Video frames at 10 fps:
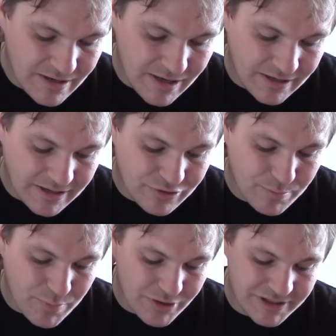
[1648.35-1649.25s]
an extra
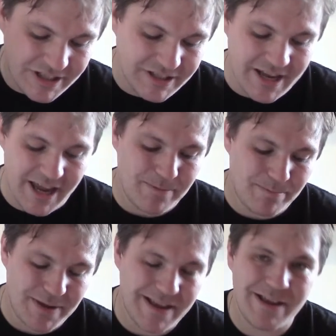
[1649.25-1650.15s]
point in
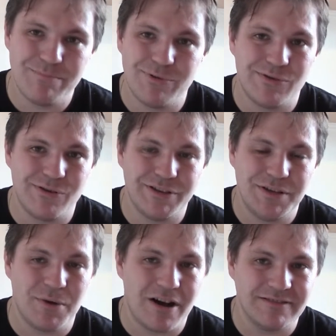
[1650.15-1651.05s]
AP, but
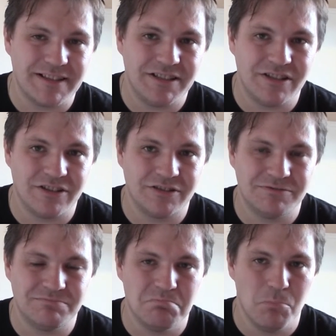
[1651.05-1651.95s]
you are adding
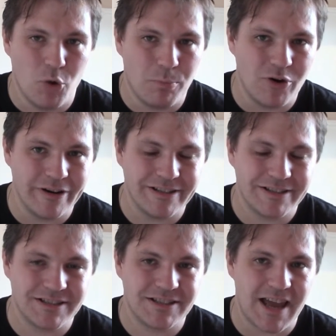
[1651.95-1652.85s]
on more
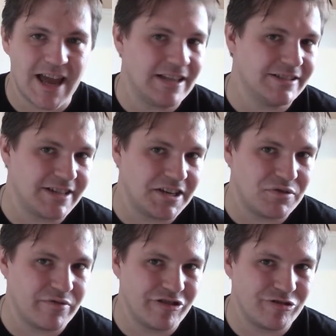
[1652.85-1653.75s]
points and an
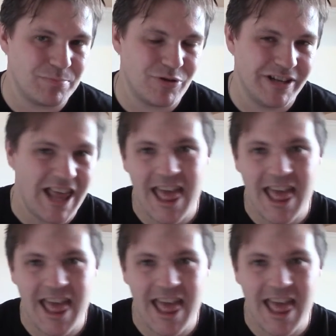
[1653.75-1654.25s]
extra victory point.